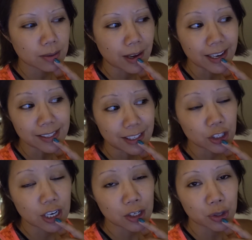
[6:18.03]
I guess they
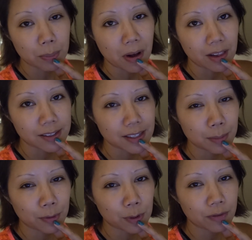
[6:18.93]
changed their policy
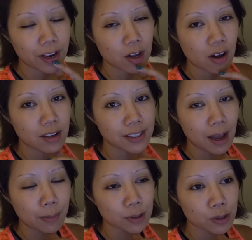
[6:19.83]
before, if I called
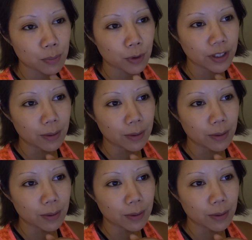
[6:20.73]
Apple support,